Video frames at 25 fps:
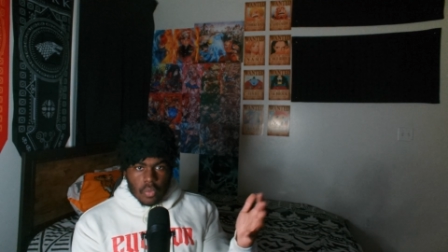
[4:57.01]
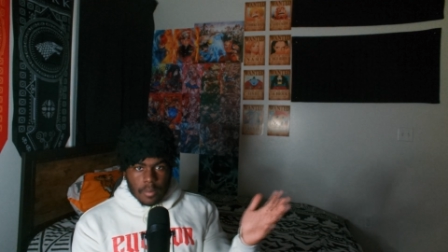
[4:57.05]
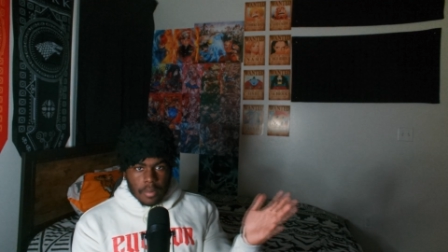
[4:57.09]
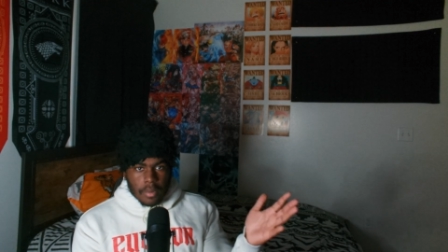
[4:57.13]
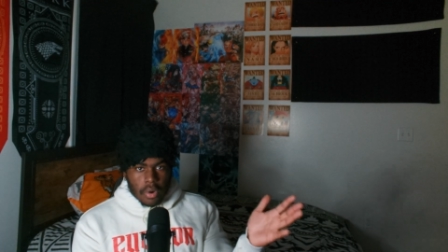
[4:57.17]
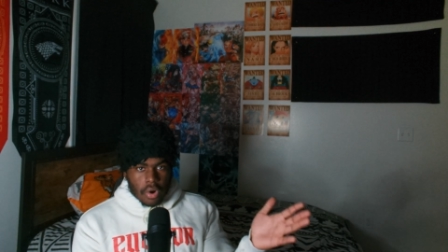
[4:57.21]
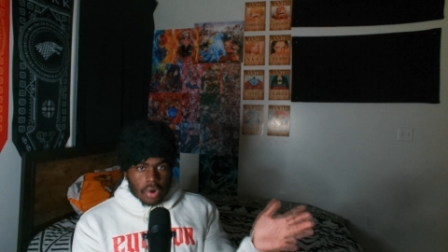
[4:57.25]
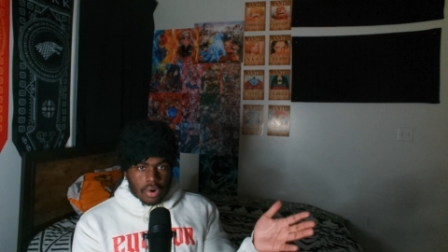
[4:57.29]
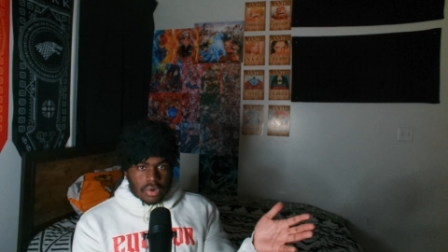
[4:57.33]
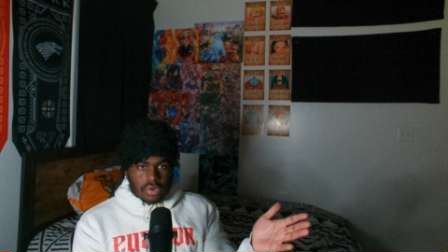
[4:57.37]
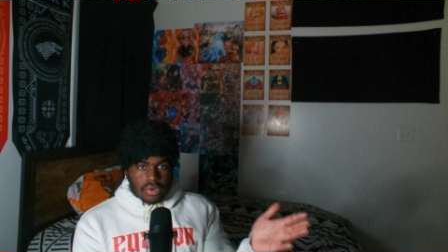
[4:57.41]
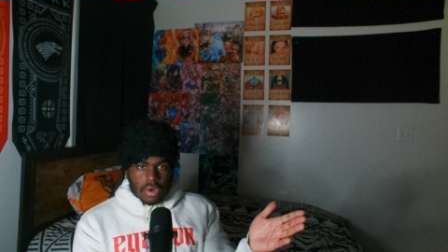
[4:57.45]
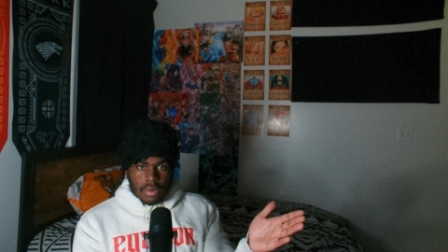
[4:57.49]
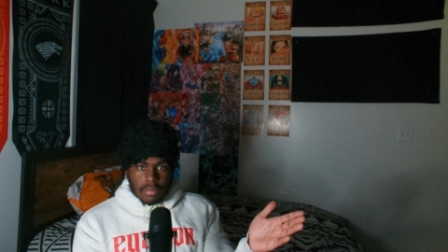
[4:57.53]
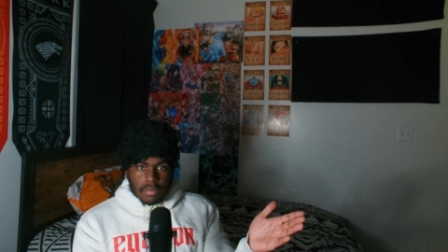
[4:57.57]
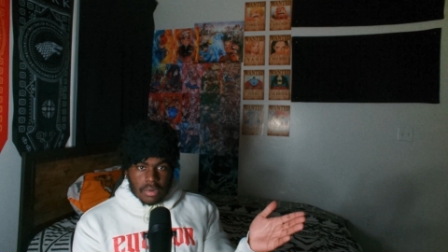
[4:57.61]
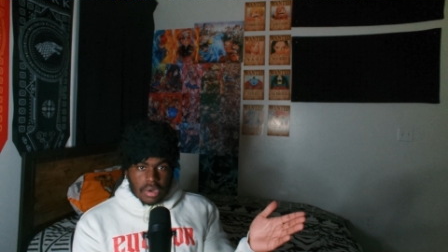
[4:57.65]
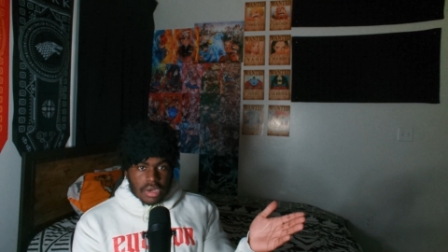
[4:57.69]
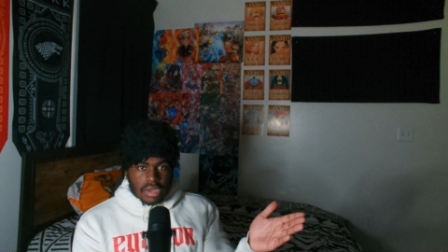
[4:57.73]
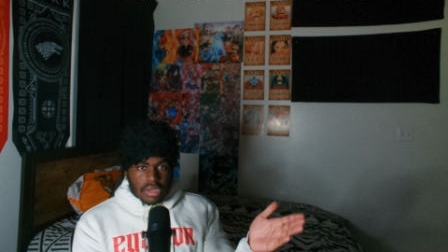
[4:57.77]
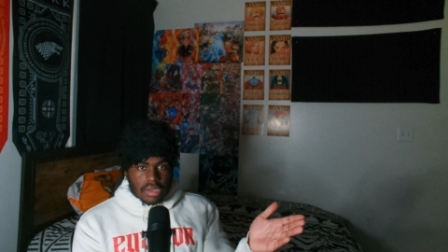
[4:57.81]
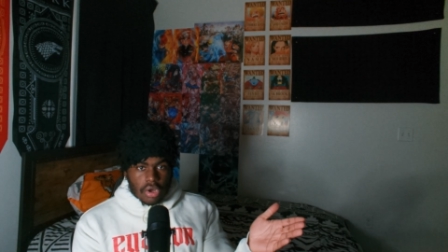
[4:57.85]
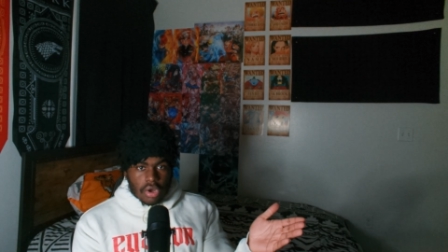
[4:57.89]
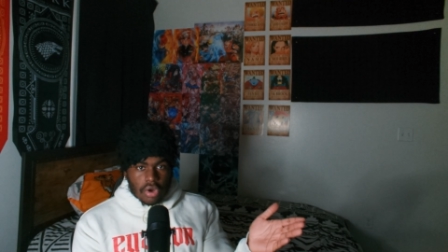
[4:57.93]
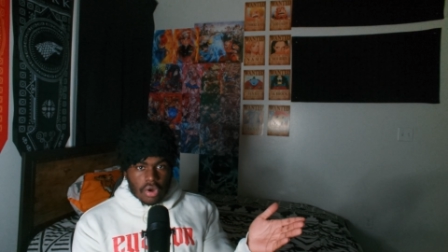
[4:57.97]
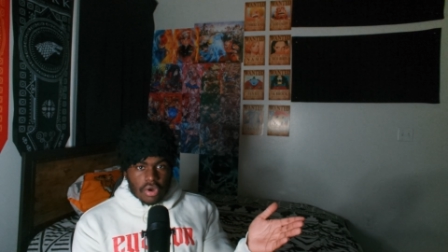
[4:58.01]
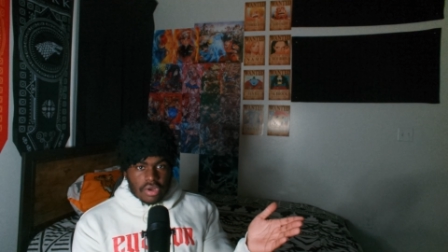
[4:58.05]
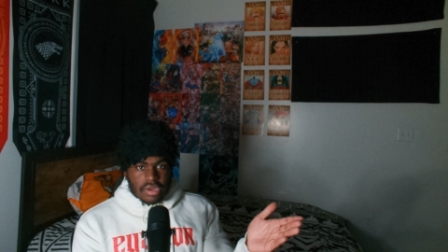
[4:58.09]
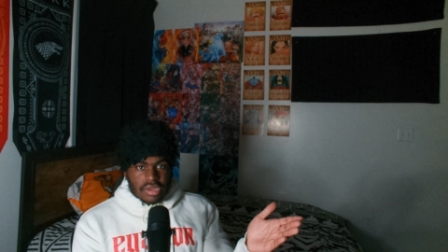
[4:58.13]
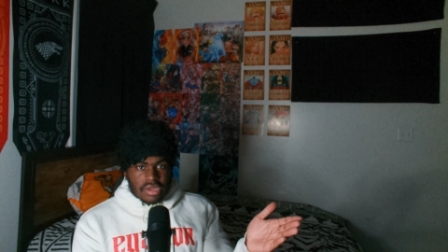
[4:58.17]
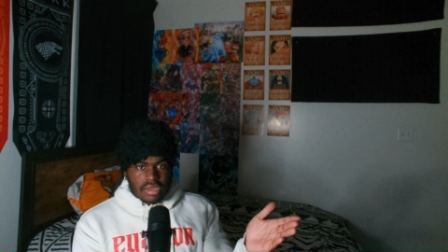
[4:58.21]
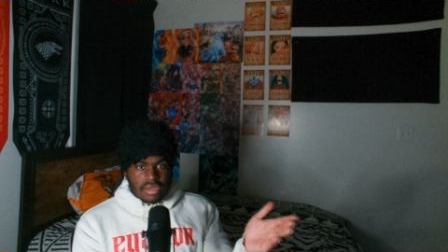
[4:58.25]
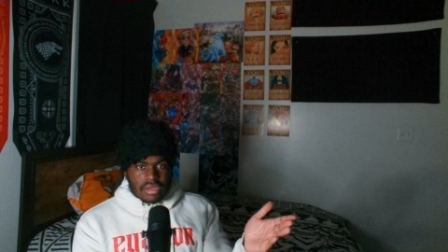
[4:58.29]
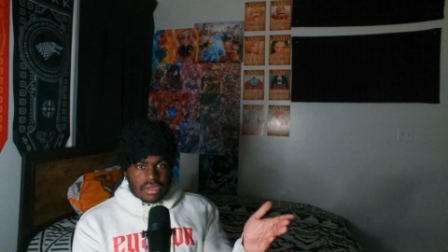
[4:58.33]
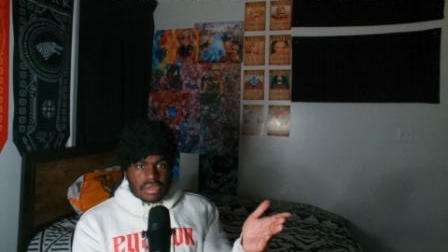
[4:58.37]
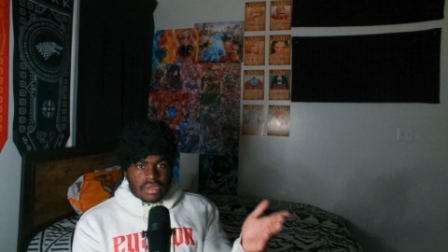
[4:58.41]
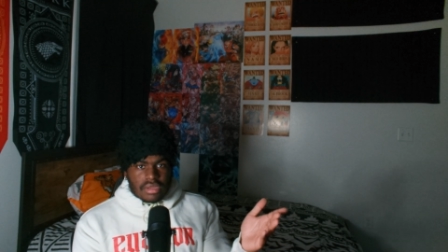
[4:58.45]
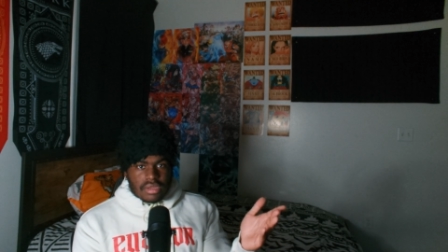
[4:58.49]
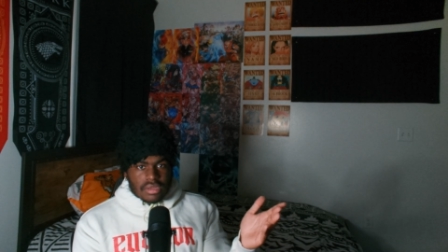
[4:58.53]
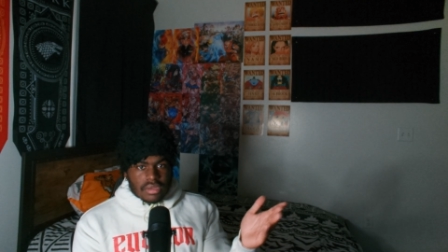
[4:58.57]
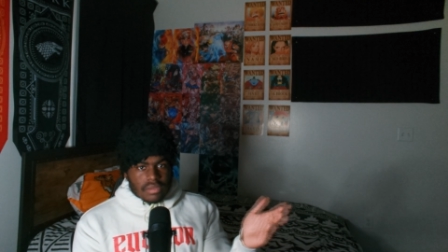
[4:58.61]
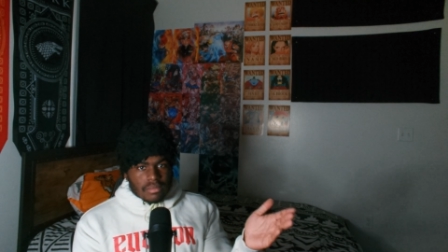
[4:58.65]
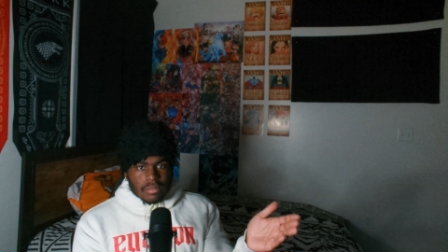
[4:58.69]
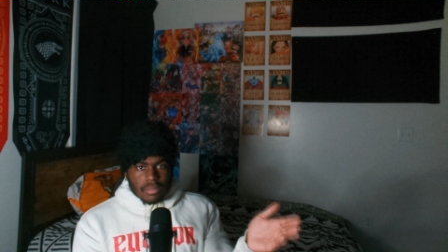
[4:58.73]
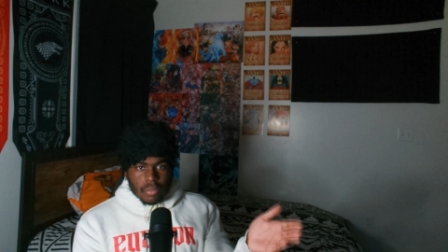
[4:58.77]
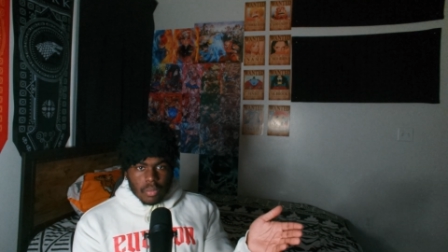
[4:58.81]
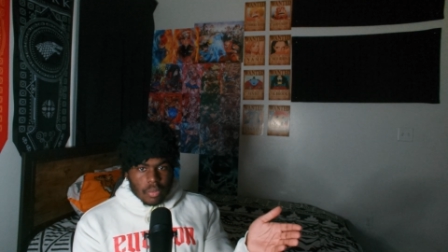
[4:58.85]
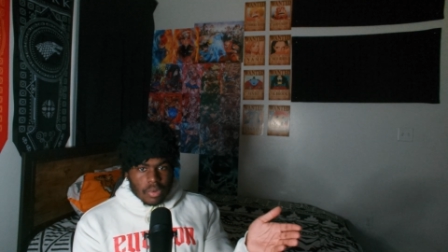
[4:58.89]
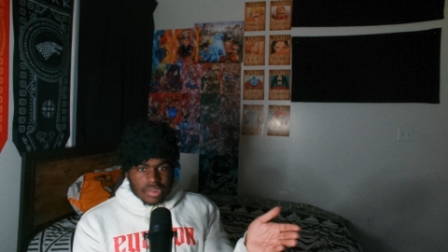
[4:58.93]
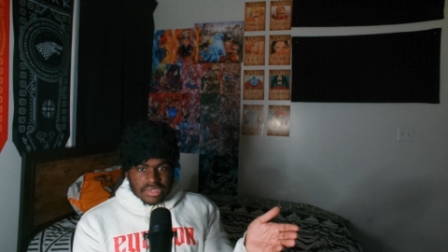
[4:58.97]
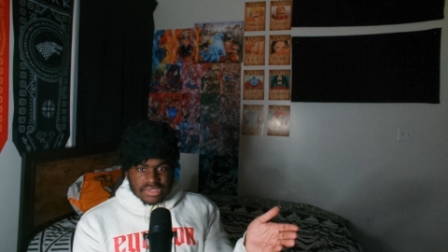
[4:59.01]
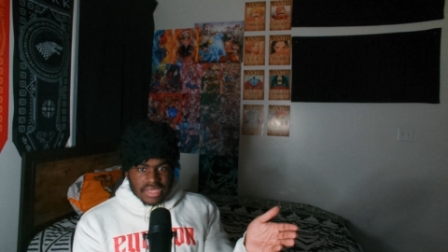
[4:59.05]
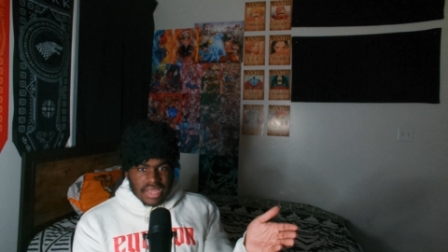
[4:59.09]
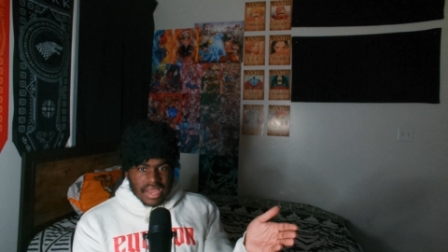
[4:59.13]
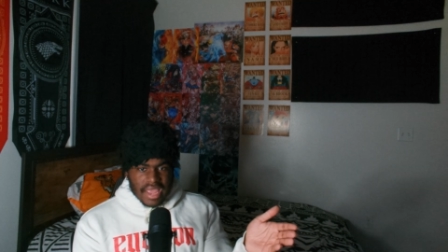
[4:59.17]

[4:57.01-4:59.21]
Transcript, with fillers: partner up with Claudia. wasn't